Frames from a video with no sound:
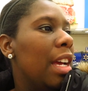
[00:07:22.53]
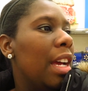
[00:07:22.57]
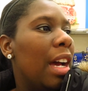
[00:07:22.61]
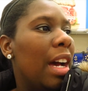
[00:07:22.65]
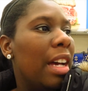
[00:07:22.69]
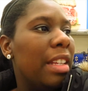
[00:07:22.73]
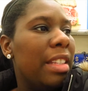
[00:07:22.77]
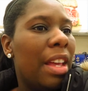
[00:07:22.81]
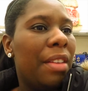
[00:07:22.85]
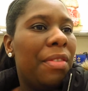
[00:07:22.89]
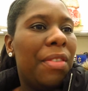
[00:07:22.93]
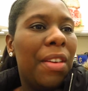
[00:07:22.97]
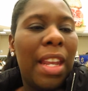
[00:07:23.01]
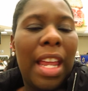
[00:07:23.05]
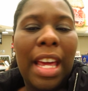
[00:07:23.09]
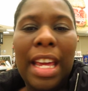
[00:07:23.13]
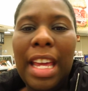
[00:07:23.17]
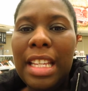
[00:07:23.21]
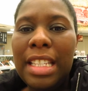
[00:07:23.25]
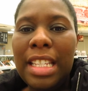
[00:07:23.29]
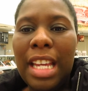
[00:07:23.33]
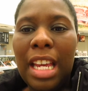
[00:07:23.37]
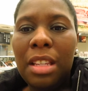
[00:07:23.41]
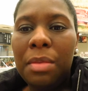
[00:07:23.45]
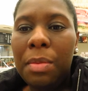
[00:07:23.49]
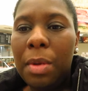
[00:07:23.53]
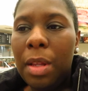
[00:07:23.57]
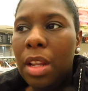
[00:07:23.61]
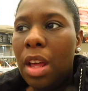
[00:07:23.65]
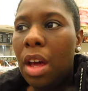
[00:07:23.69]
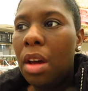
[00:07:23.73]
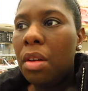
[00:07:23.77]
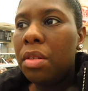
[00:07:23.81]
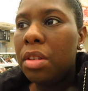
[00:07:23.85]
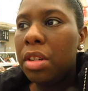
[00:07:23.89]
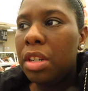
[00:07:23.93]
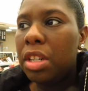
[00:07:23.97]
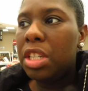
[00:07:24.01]
Because I feel like it takes me
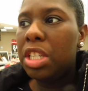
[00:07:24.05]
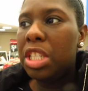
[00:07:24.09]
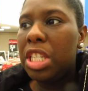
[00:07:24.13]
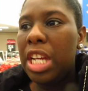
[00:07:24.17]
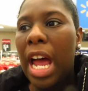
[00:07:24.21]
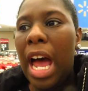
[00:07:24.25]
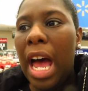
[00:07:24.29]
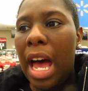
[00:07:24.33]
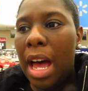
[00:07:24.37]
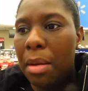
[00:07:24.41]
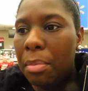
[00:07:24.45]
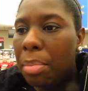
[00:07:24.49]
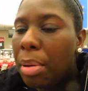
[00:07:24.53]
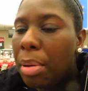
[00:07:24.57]
longer to shop.